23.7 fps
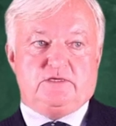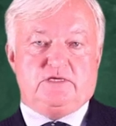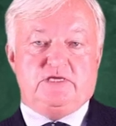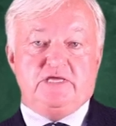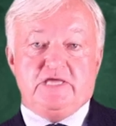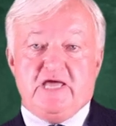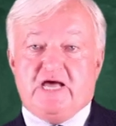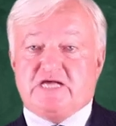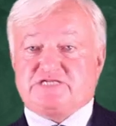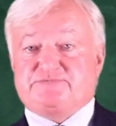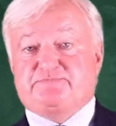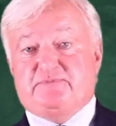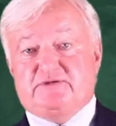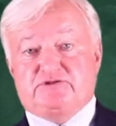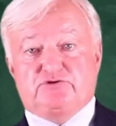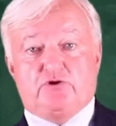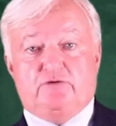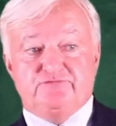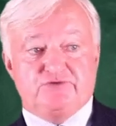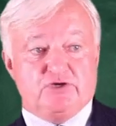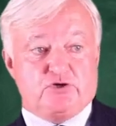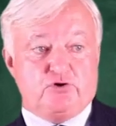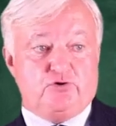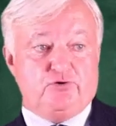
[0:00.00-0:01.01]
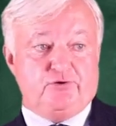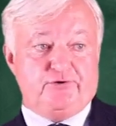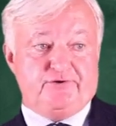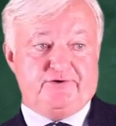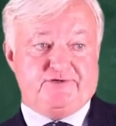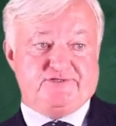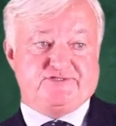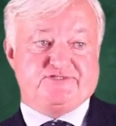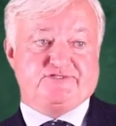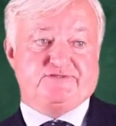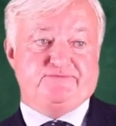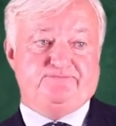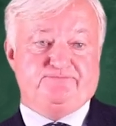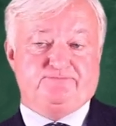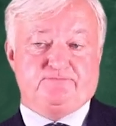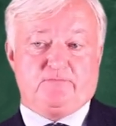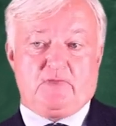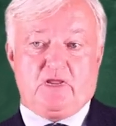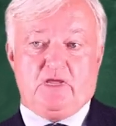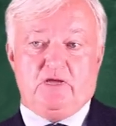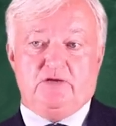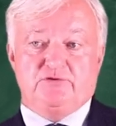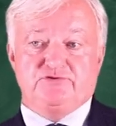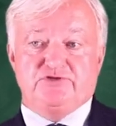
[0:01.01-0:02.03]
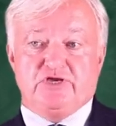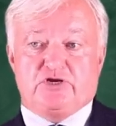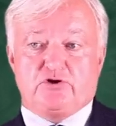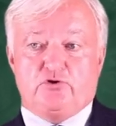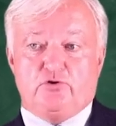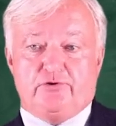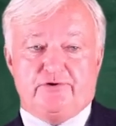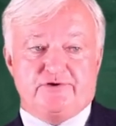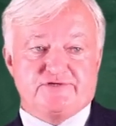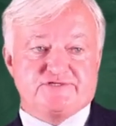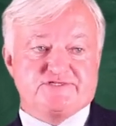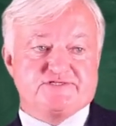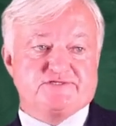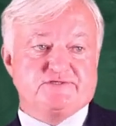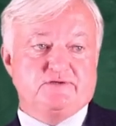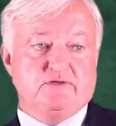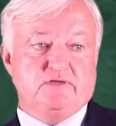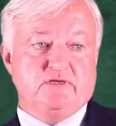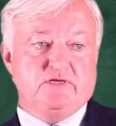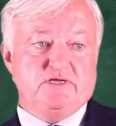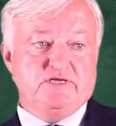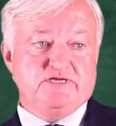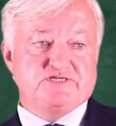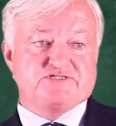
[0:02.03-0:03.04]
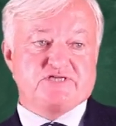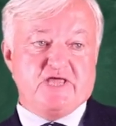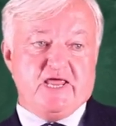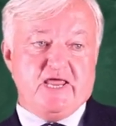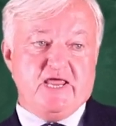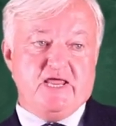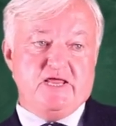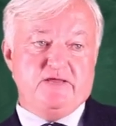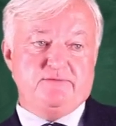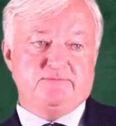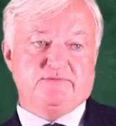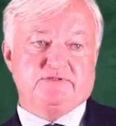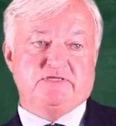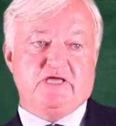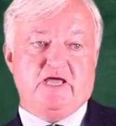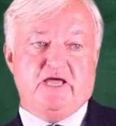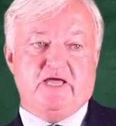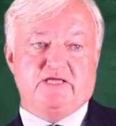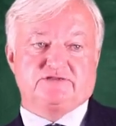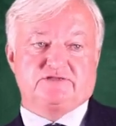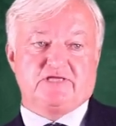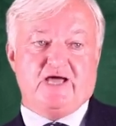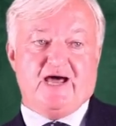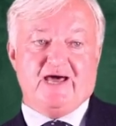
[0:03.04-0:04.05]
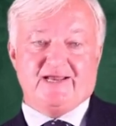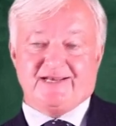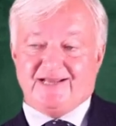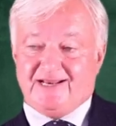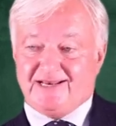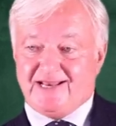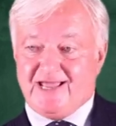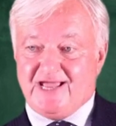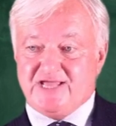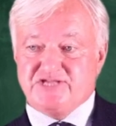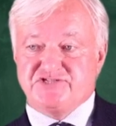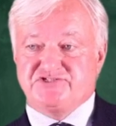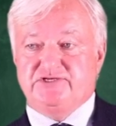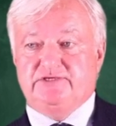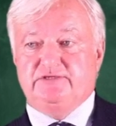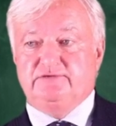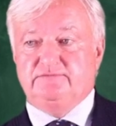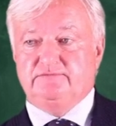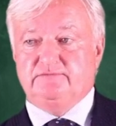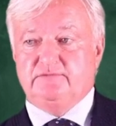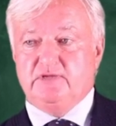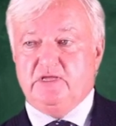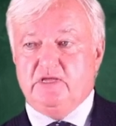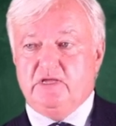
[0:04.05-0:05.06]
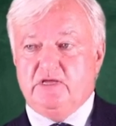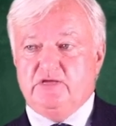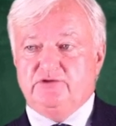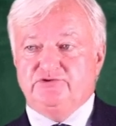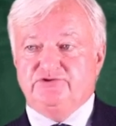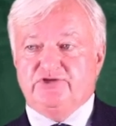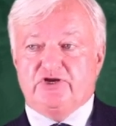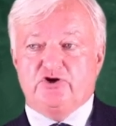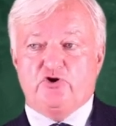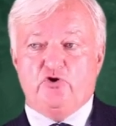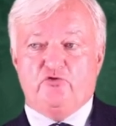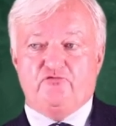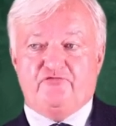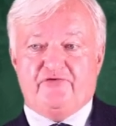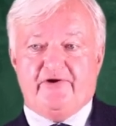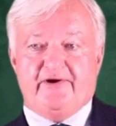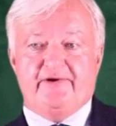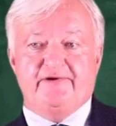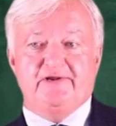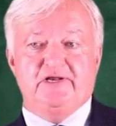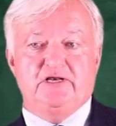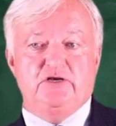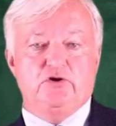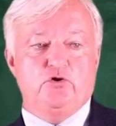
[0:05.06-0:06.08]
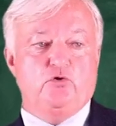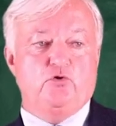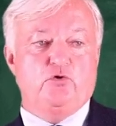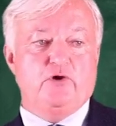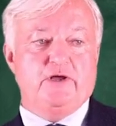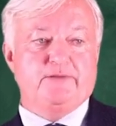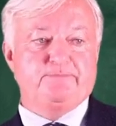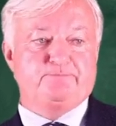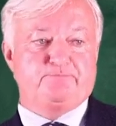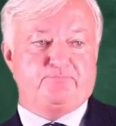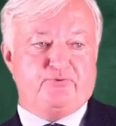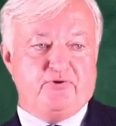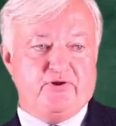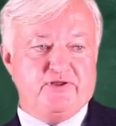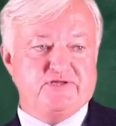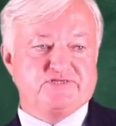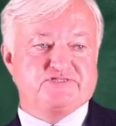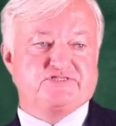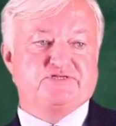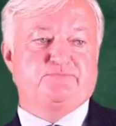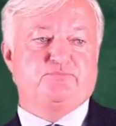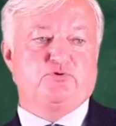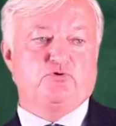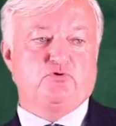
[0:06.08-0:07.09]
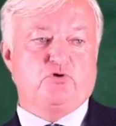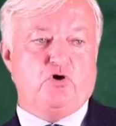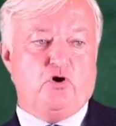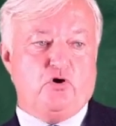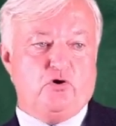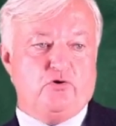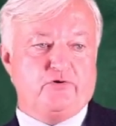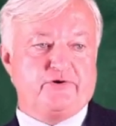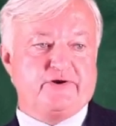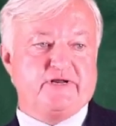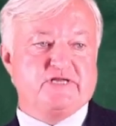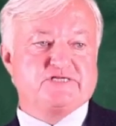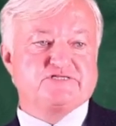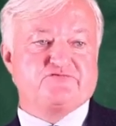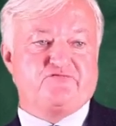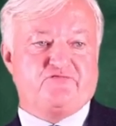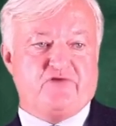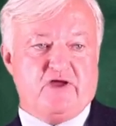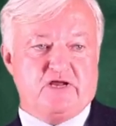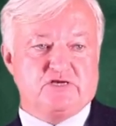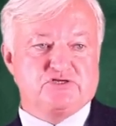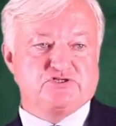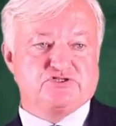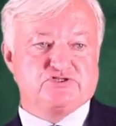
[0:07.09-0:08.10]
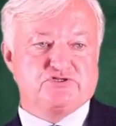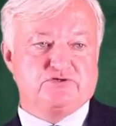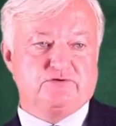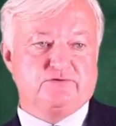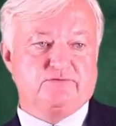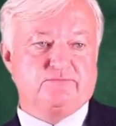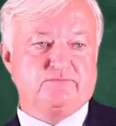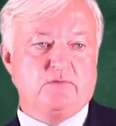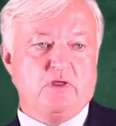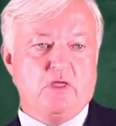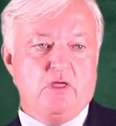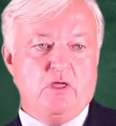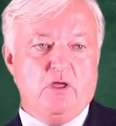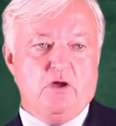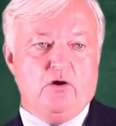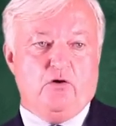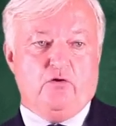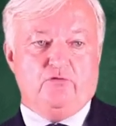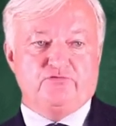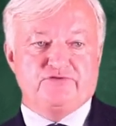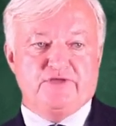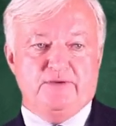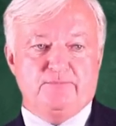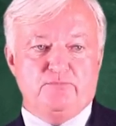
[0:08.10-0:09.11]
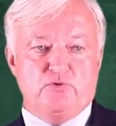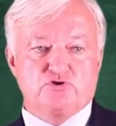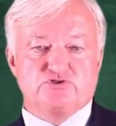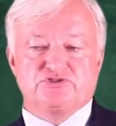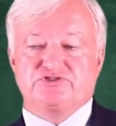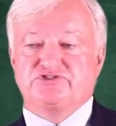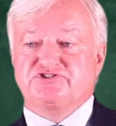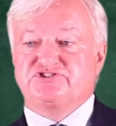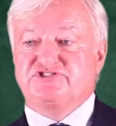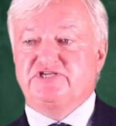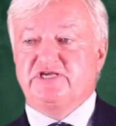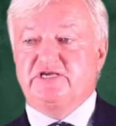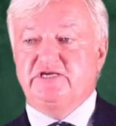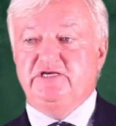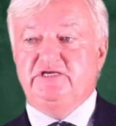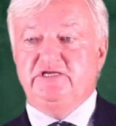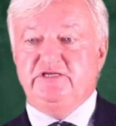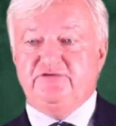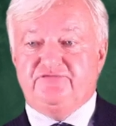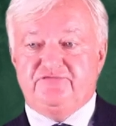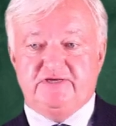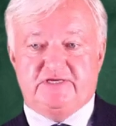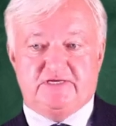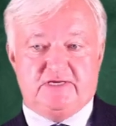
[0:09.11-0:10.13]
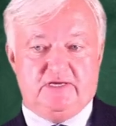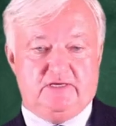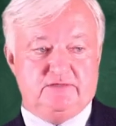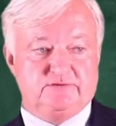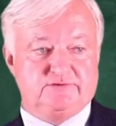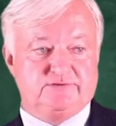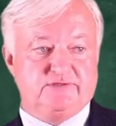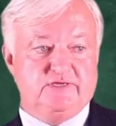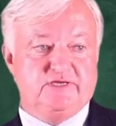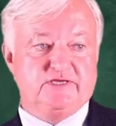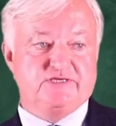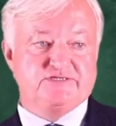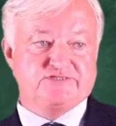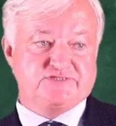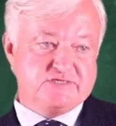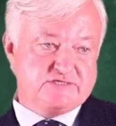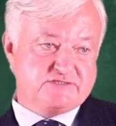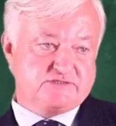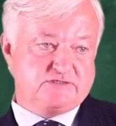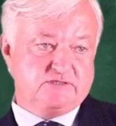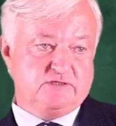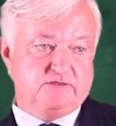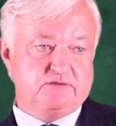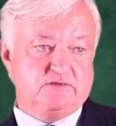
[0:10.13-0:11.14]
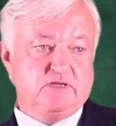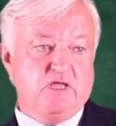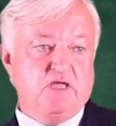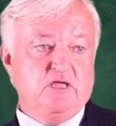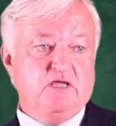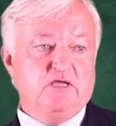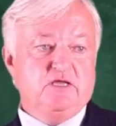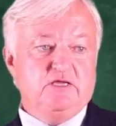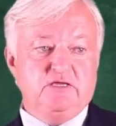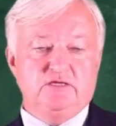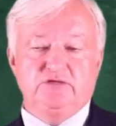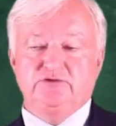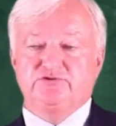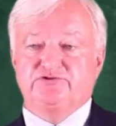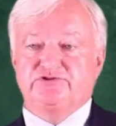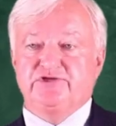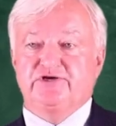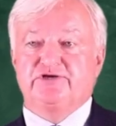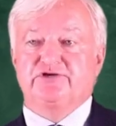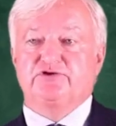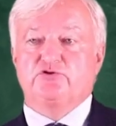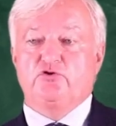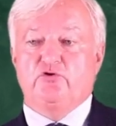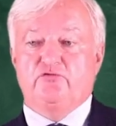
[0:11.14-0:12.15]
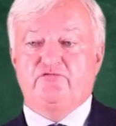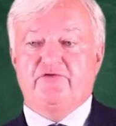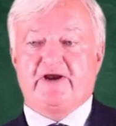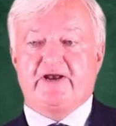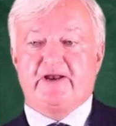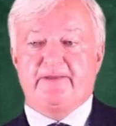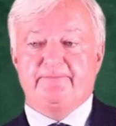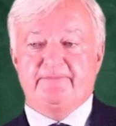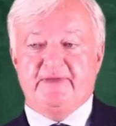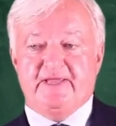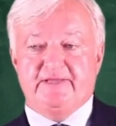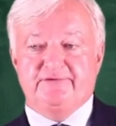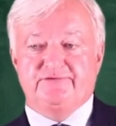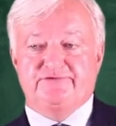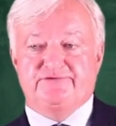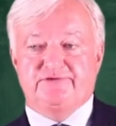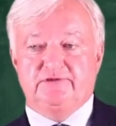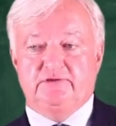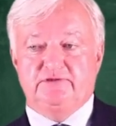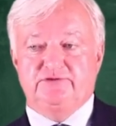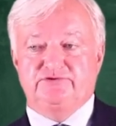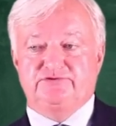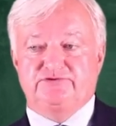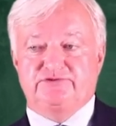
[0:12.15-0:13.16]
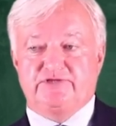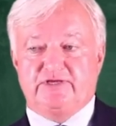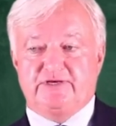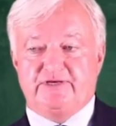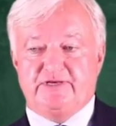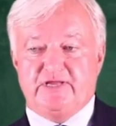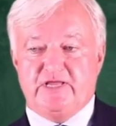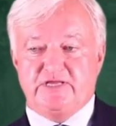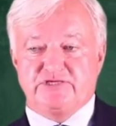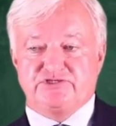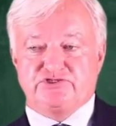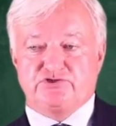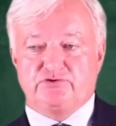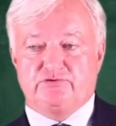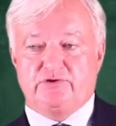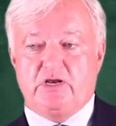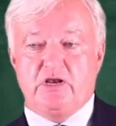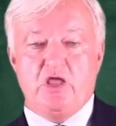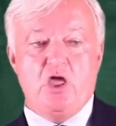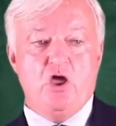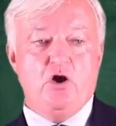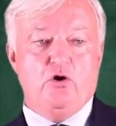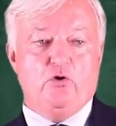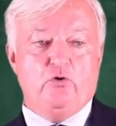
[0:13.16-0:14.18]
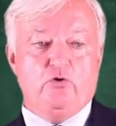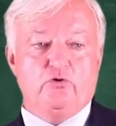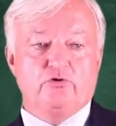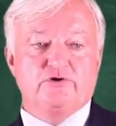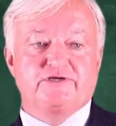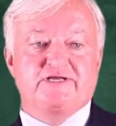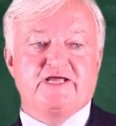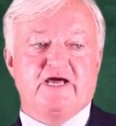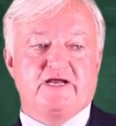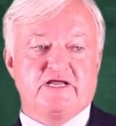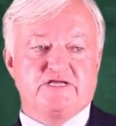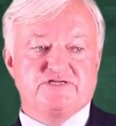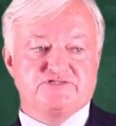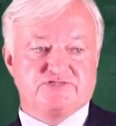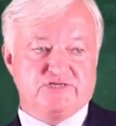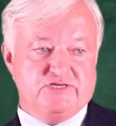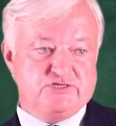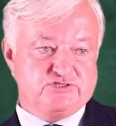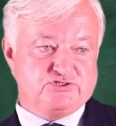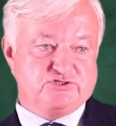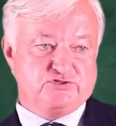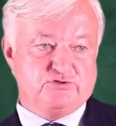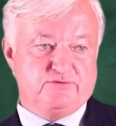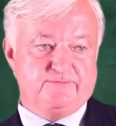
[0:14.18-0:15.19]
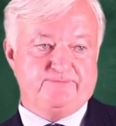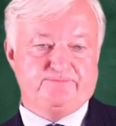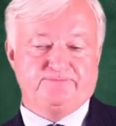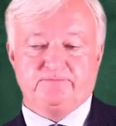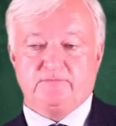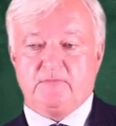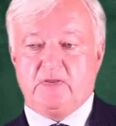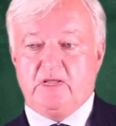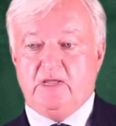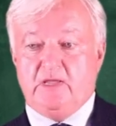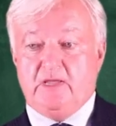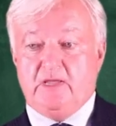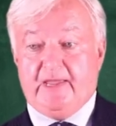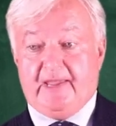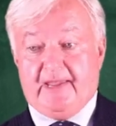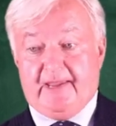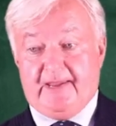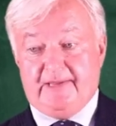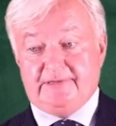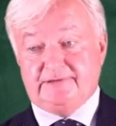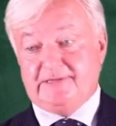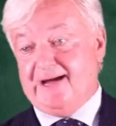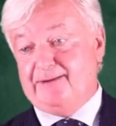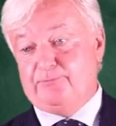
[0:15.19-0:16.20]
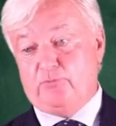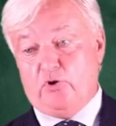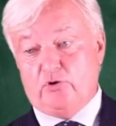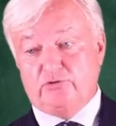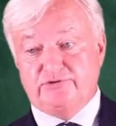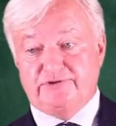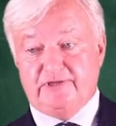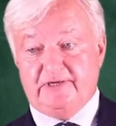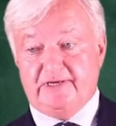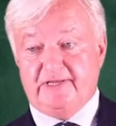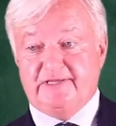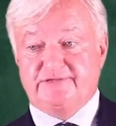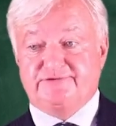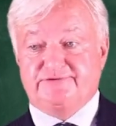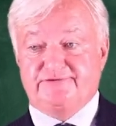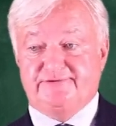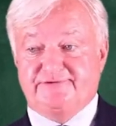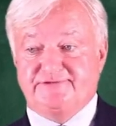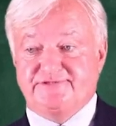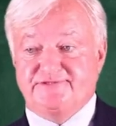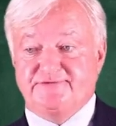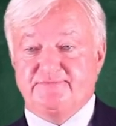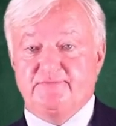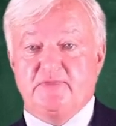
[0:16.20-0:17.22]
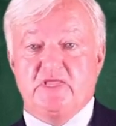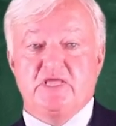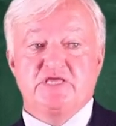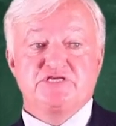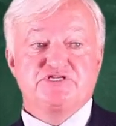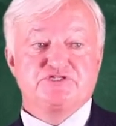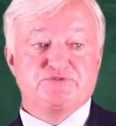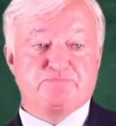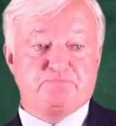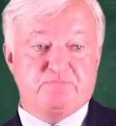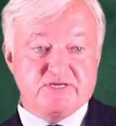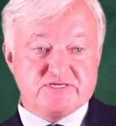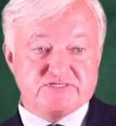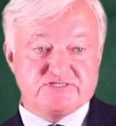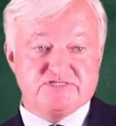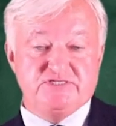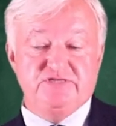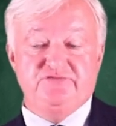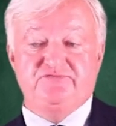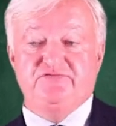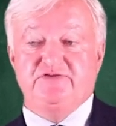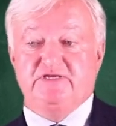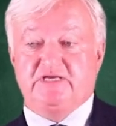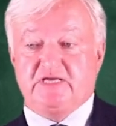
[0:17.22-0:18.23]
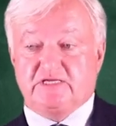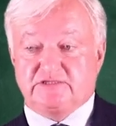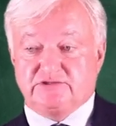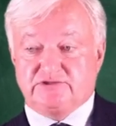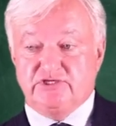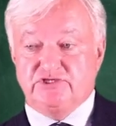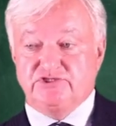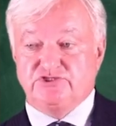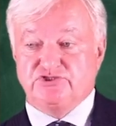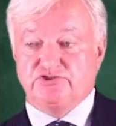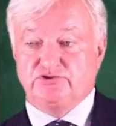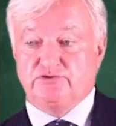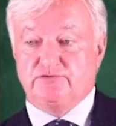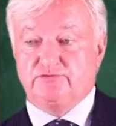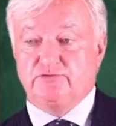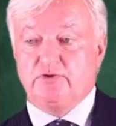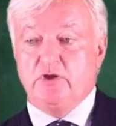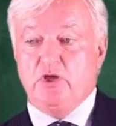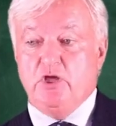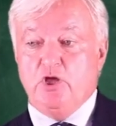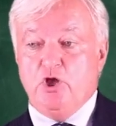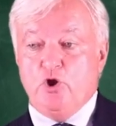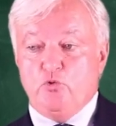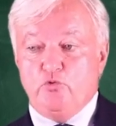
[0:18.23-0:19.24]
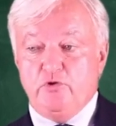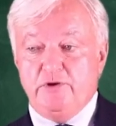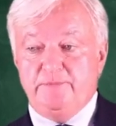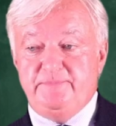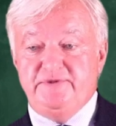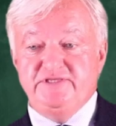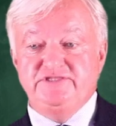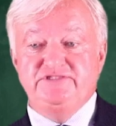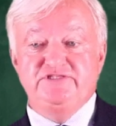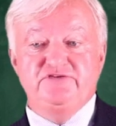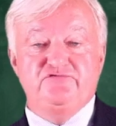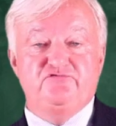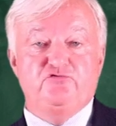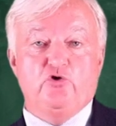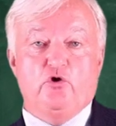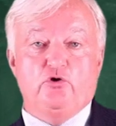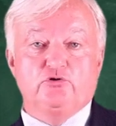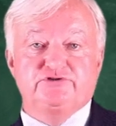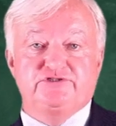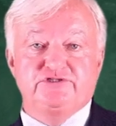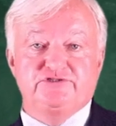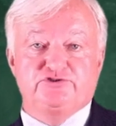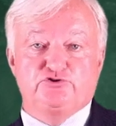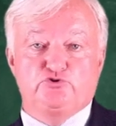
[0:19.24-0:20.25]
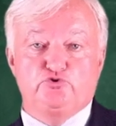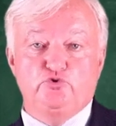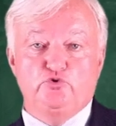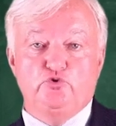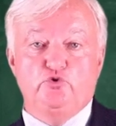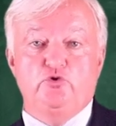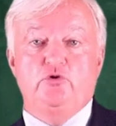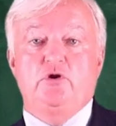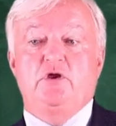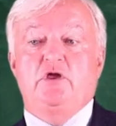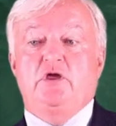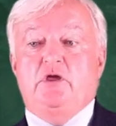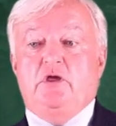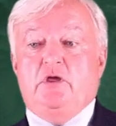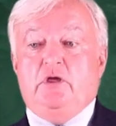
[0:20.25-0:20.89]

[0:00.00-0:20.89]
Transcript: Key aspect of the course. The course is aimed at analyzing the governing law and principal organs function of the most significant existing intergovernmental international organization, and among the letters, specific attention will be devoted to